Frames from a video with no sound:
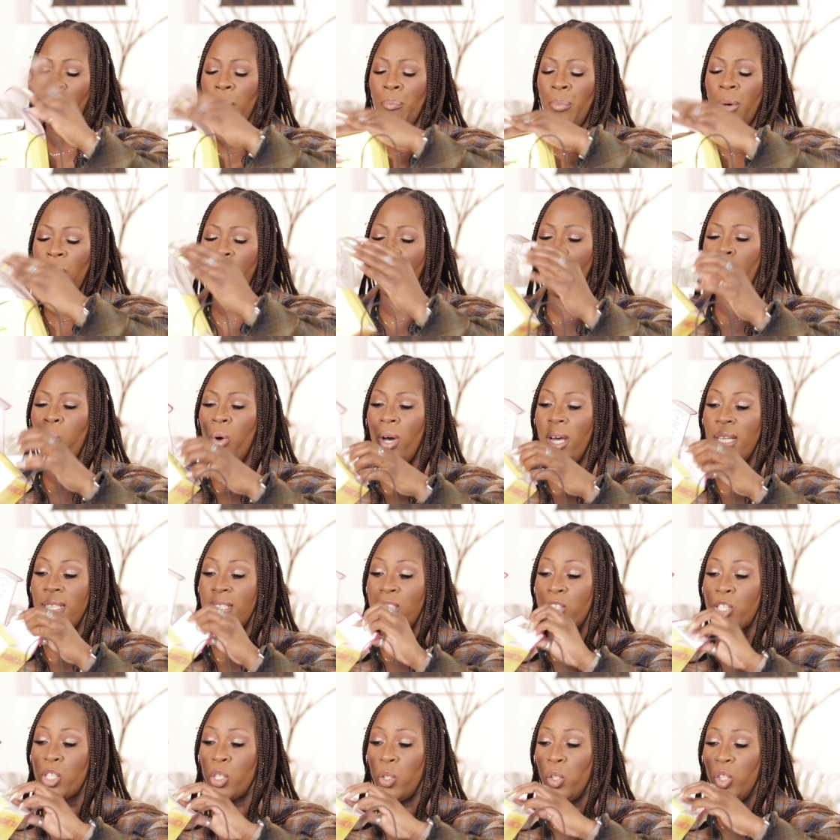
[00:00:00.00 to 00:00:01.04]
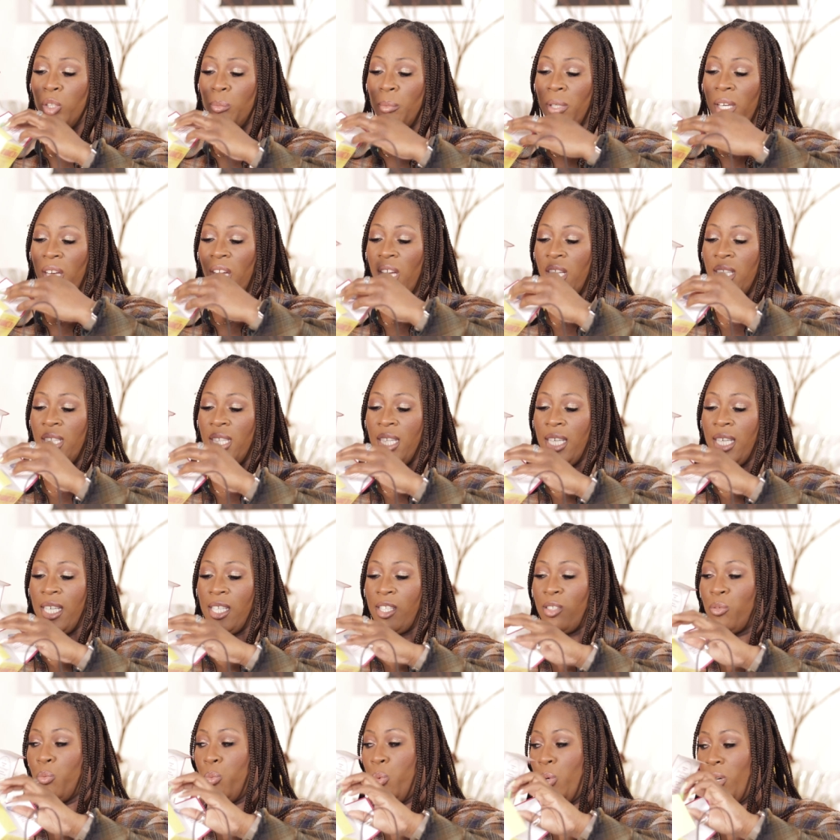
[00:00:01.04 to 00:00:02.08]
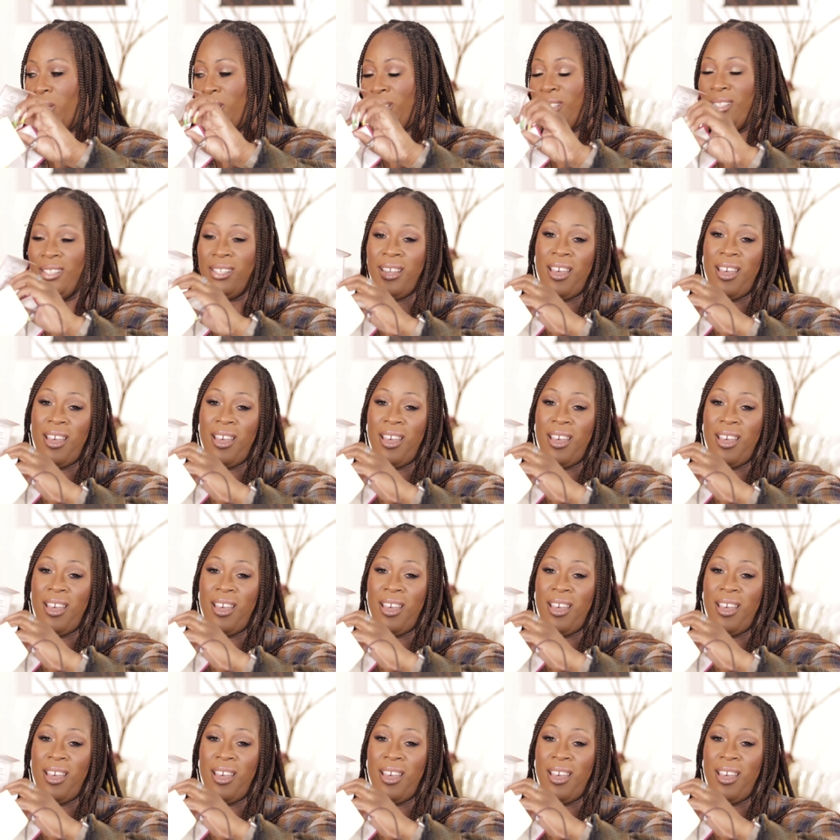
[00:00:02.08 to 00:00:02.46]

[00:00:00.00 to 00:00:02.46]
But what sold me on this was